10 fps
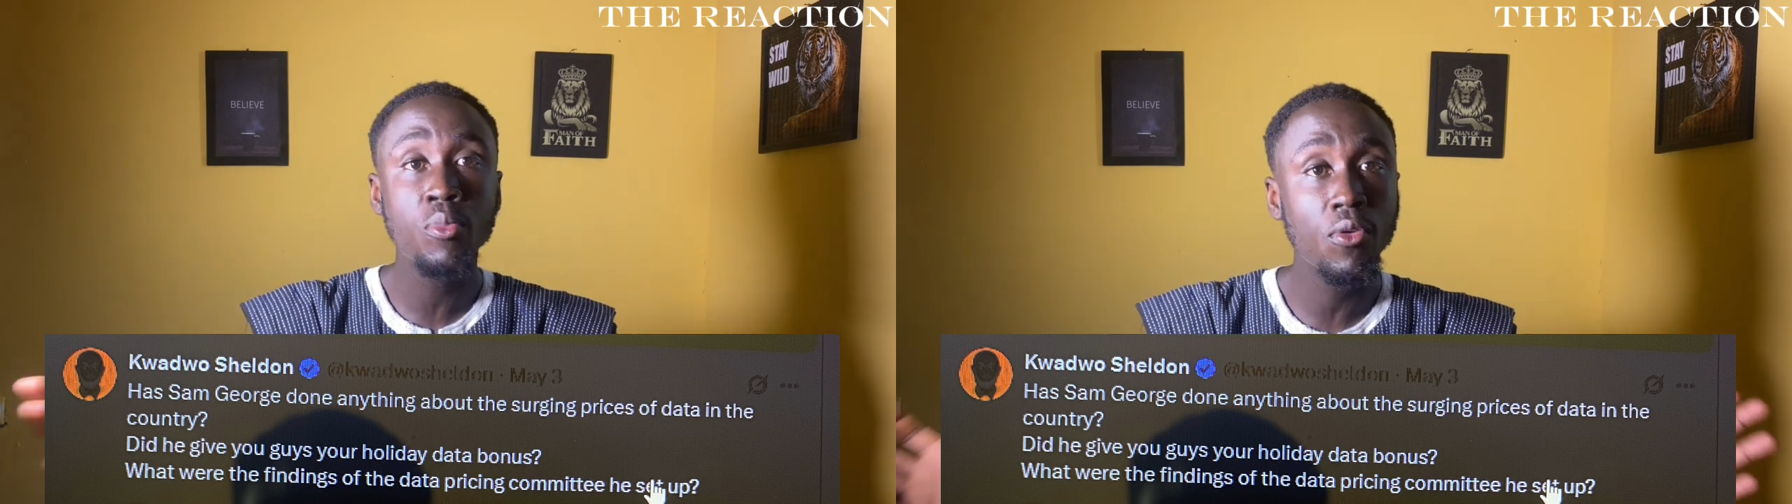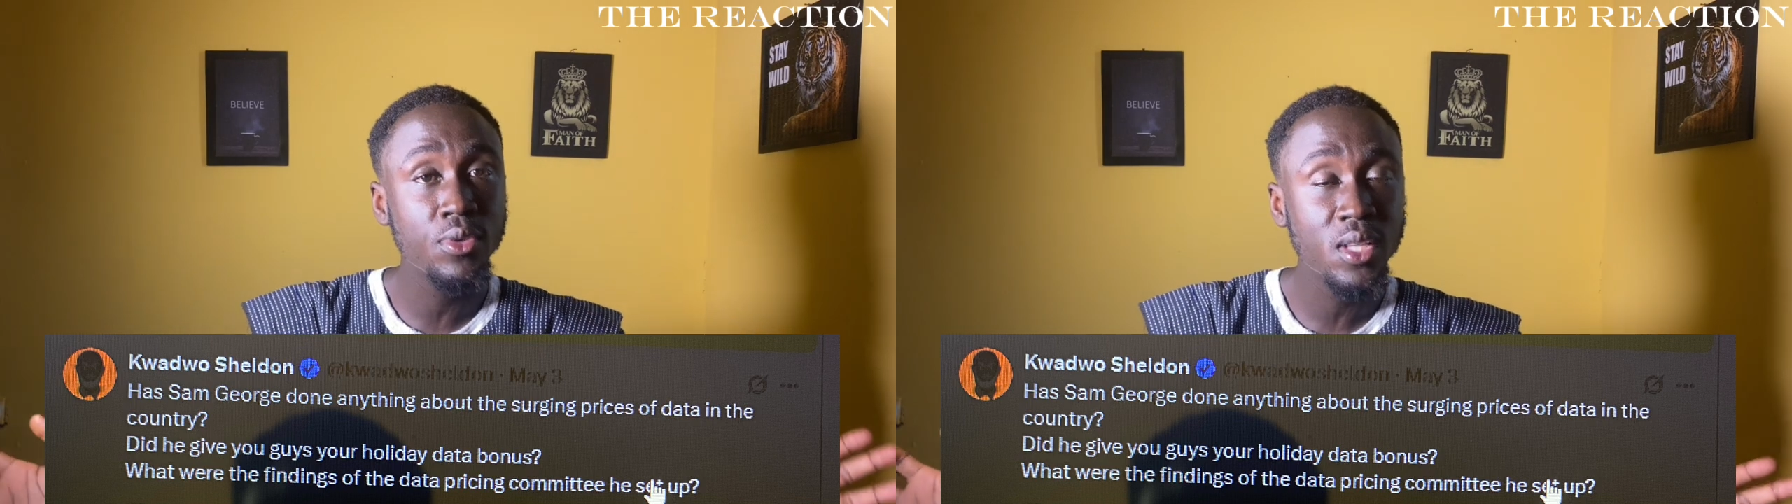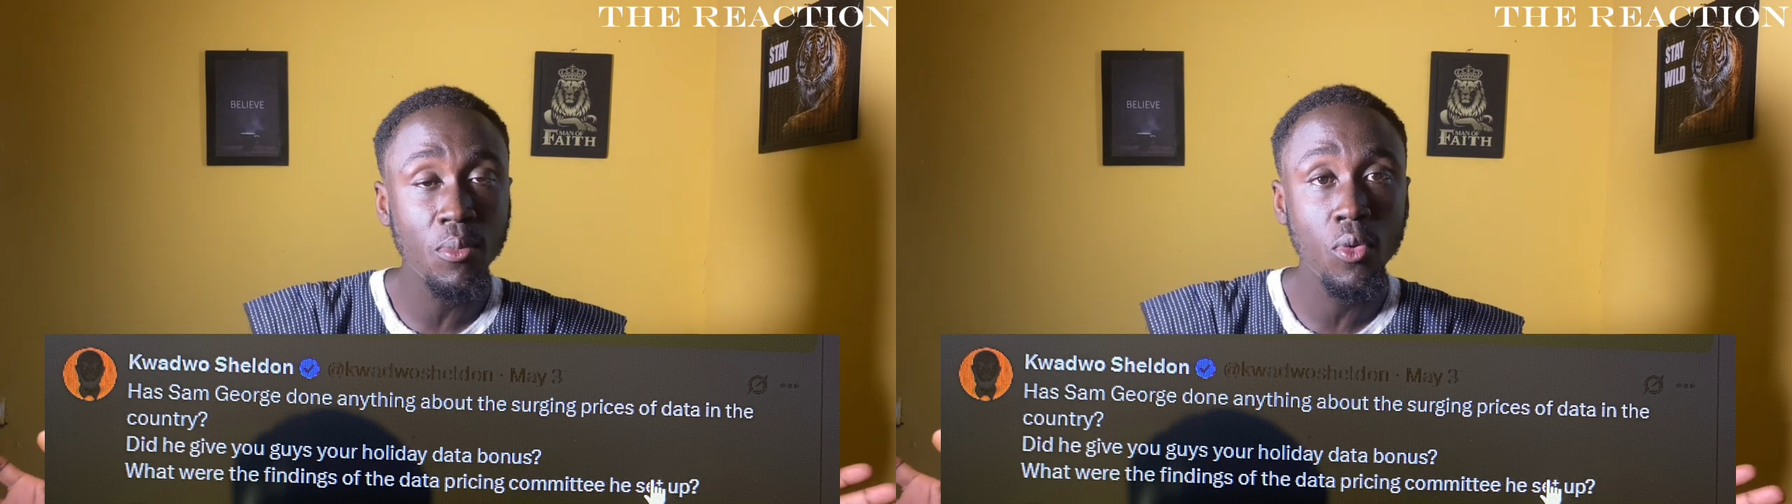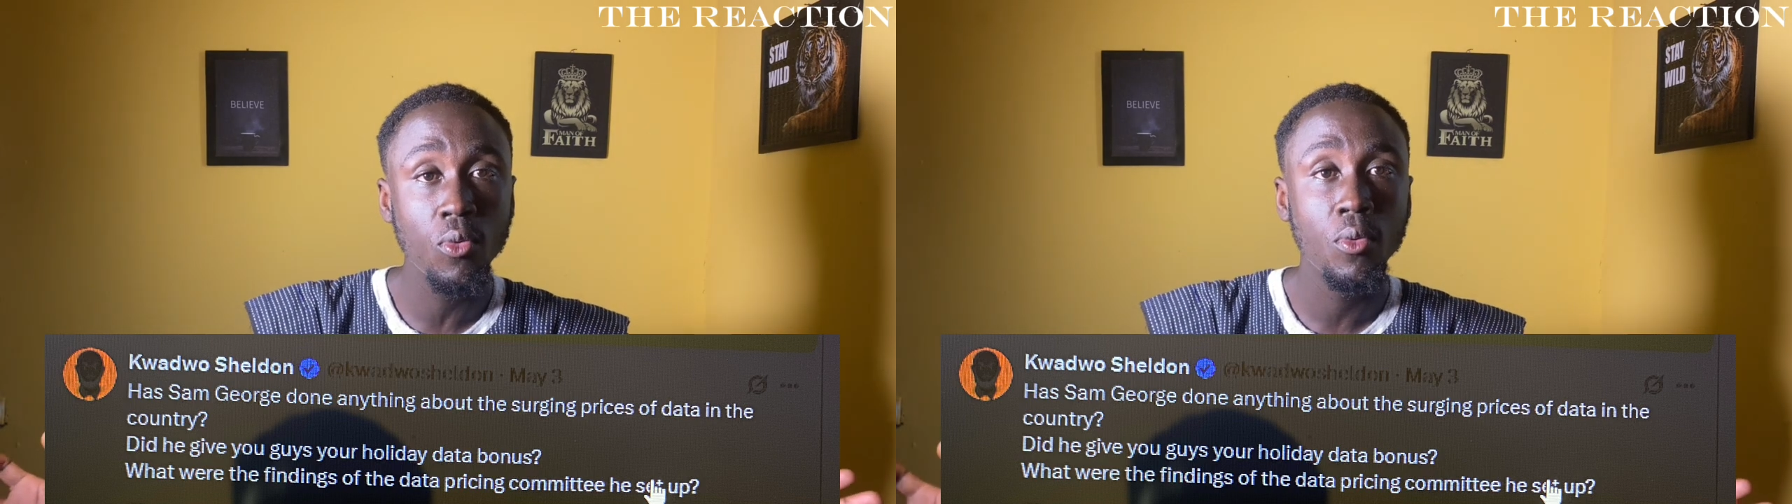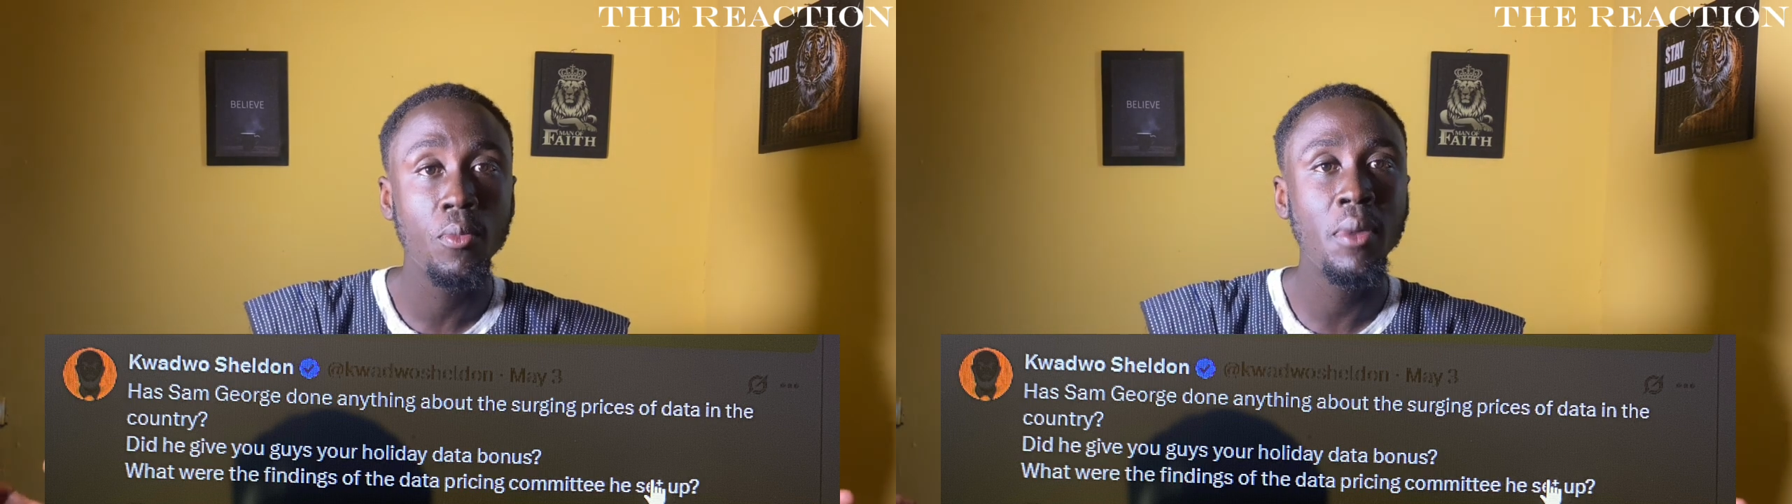professor mo
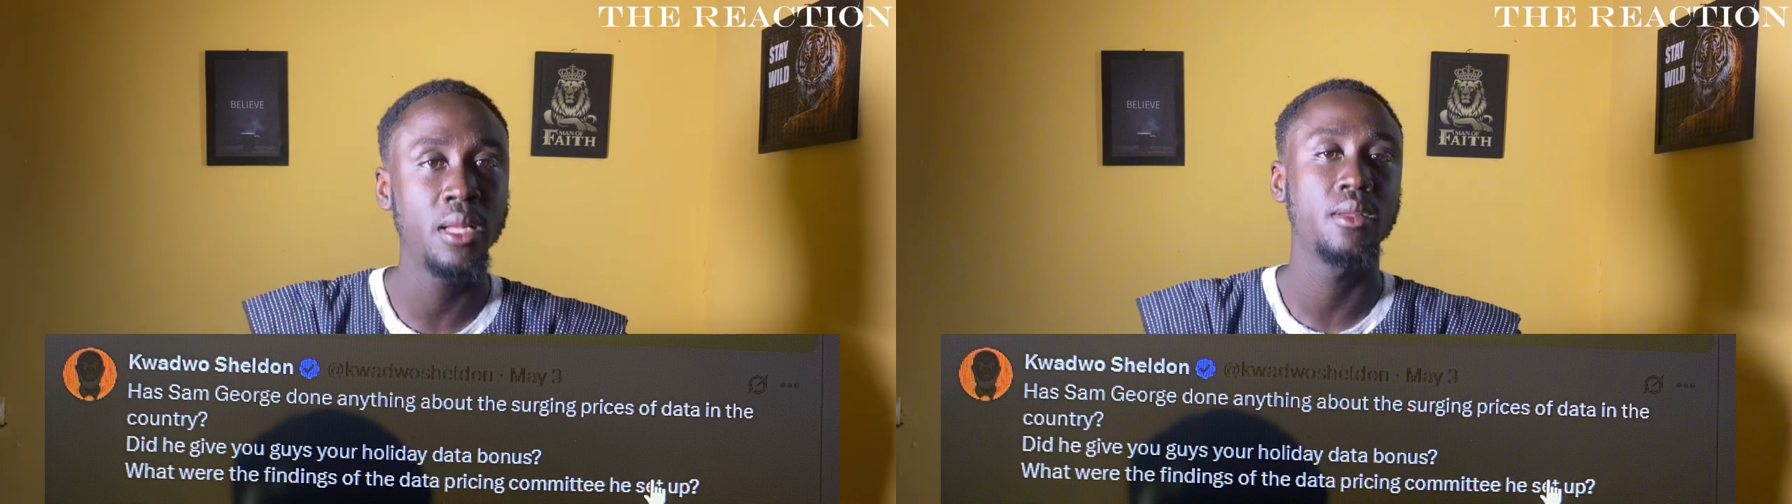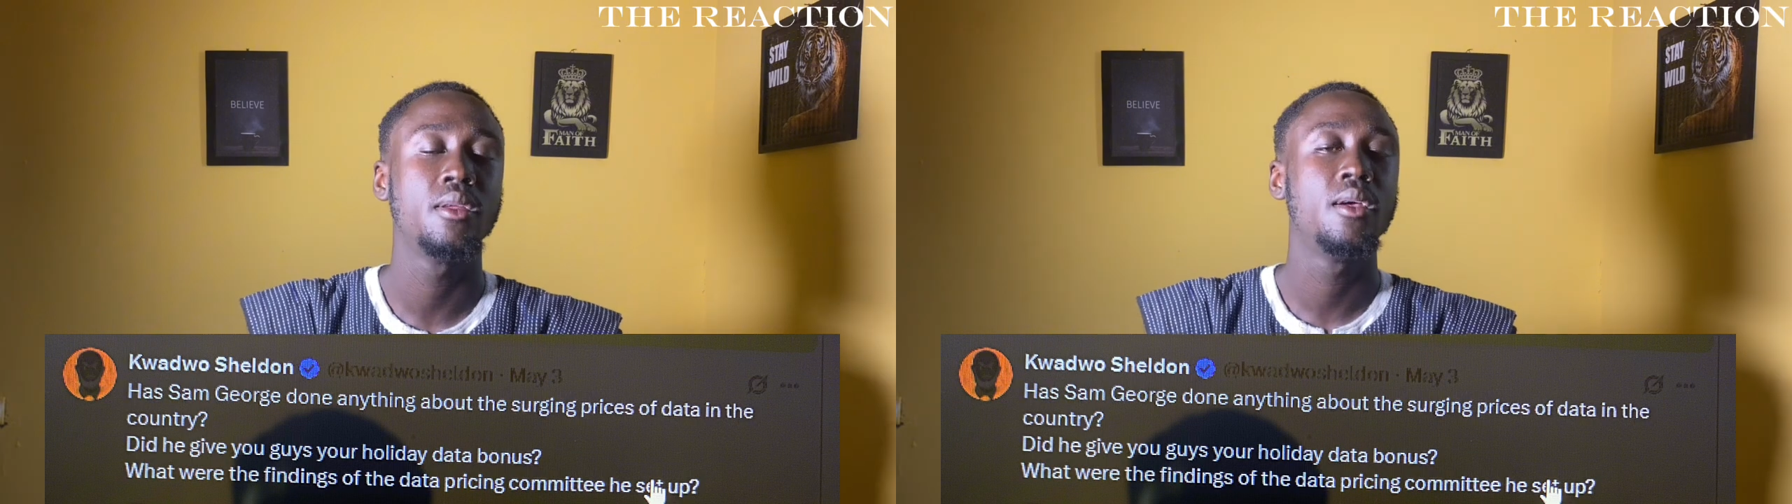man.